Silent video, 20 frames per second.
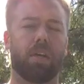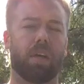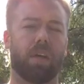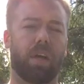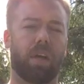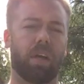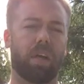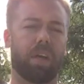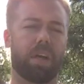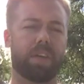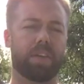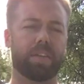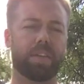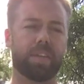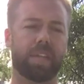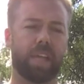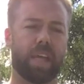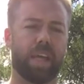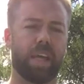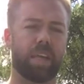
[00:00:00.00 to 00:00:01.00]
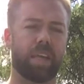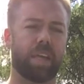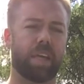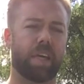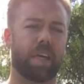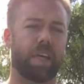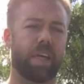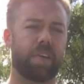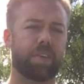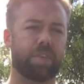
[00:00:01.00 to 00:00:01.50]
I understand
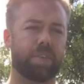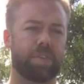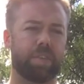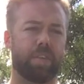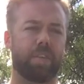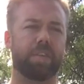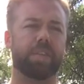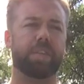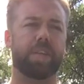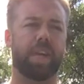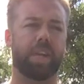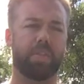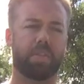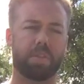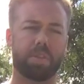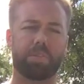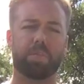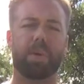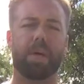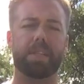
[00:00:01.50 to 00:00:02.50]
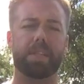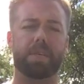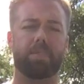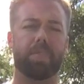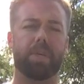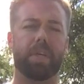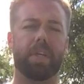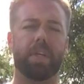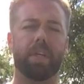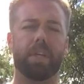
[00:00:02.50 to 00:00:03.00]
that as a nurse, I have a
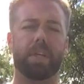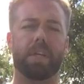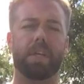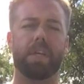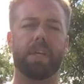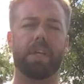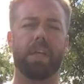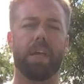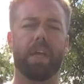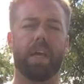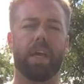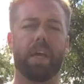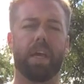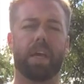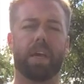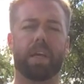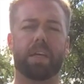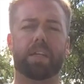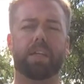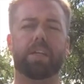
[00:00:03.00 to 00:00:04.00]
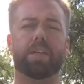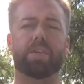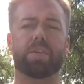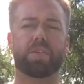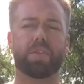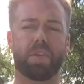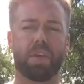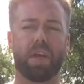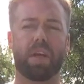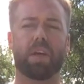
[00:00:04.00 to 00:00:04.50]
responsibility to
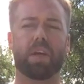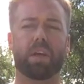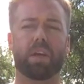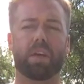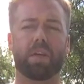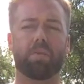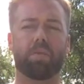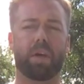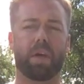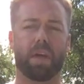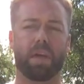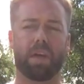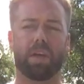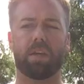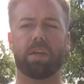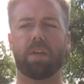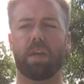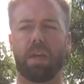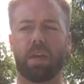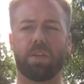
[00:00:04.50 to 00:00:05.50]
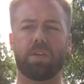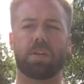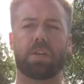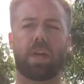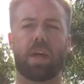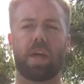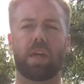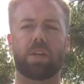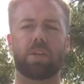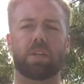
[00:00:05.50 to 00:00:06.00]
share my
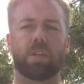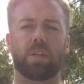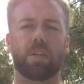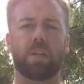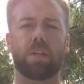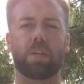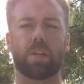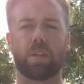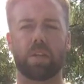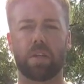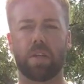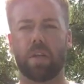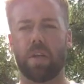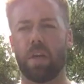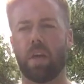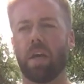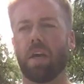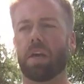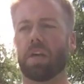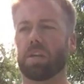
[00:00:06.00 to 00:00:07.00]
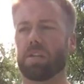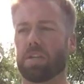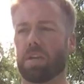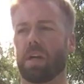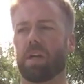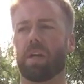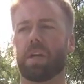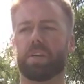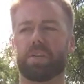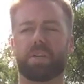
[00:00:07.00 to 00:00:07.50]
education, to
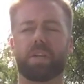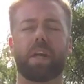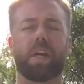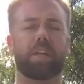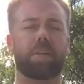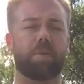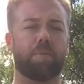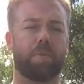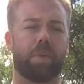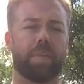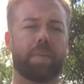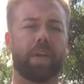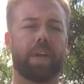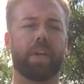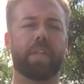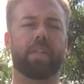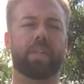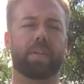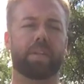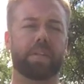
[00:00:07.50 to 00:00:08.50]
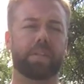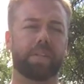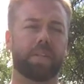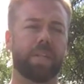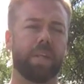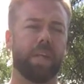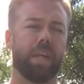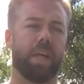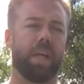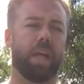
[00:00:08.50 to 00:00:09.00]
share education with others,
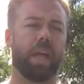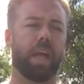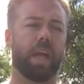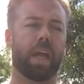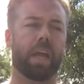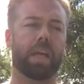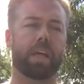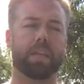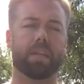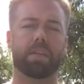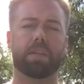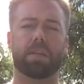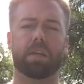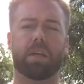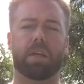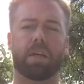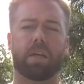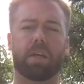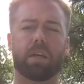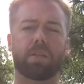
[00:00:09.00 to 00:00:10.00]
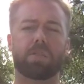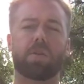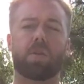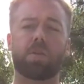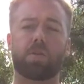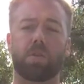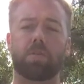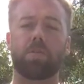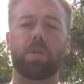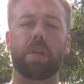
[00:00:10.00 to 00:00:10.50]
and
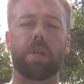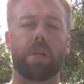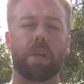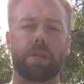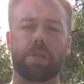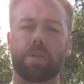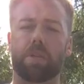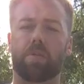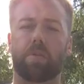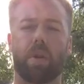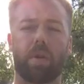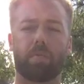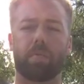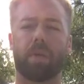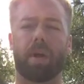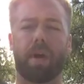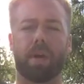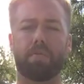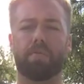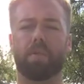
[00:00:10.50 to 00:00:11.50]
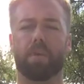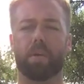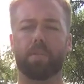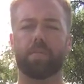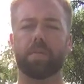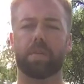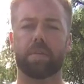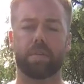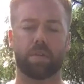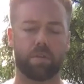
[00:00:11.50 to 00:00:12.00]
social media is a great platform
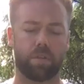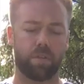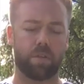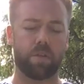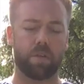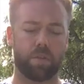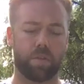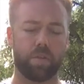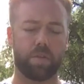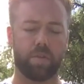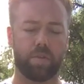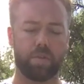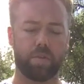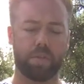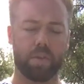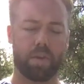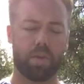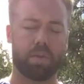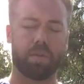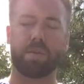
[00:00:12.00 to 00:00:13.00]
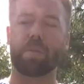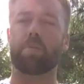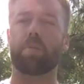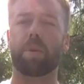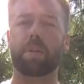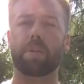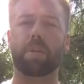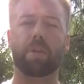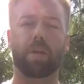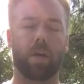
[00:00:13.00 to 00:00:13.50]
to do so and to
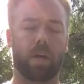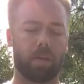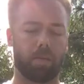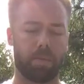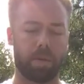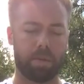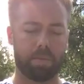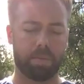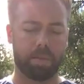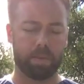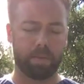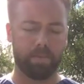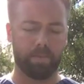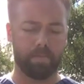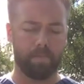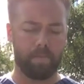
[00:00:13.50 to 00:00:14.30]
reach a lot of people.